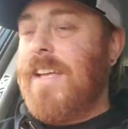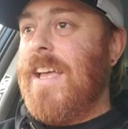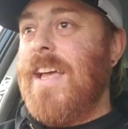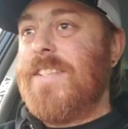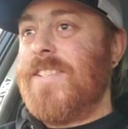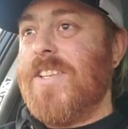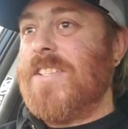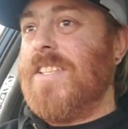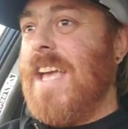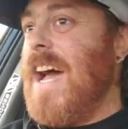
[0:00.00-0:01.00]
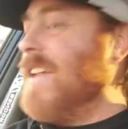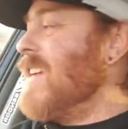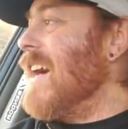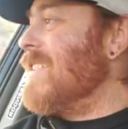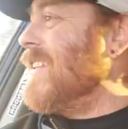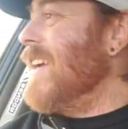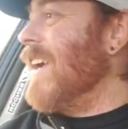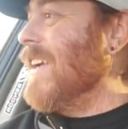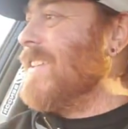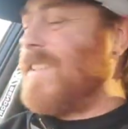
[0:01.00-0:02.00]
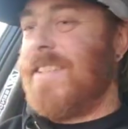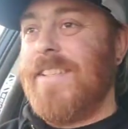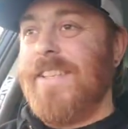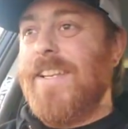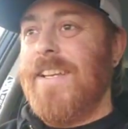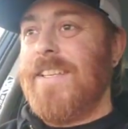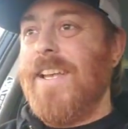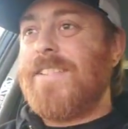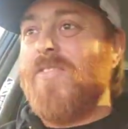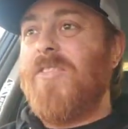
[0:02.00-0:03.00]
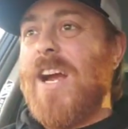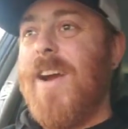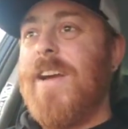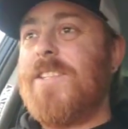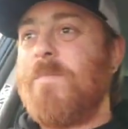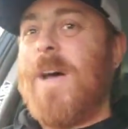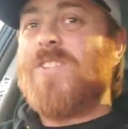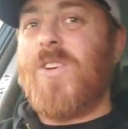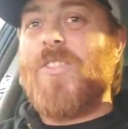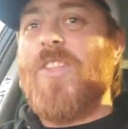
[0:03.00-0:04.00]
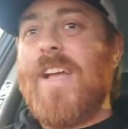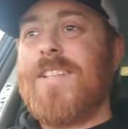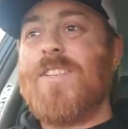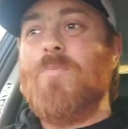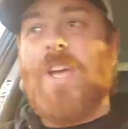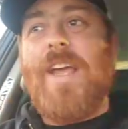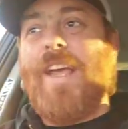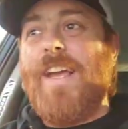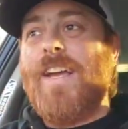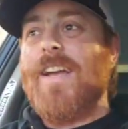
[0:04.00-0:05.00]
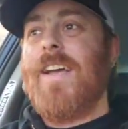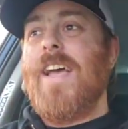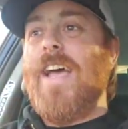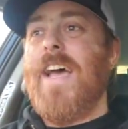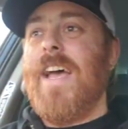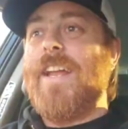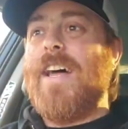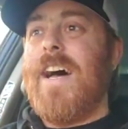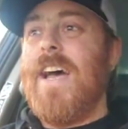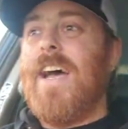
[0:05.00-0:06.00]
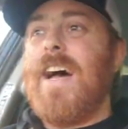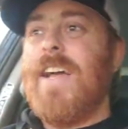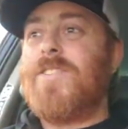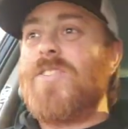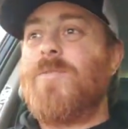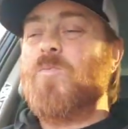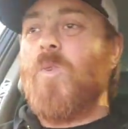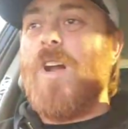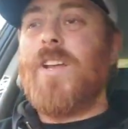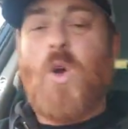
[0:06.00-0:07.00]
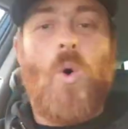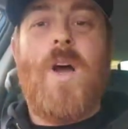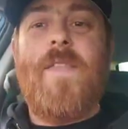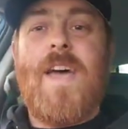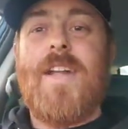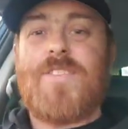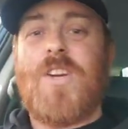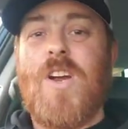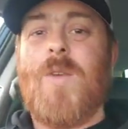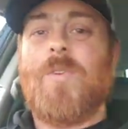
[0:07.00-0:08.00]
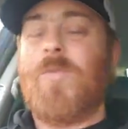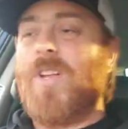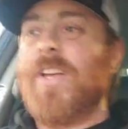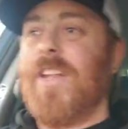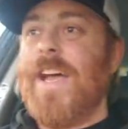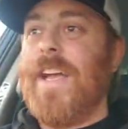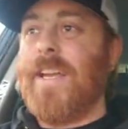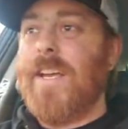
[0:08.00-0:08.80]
it's just, yeah, Datsuning it's a very special thing to me, and I want to coin that term and really like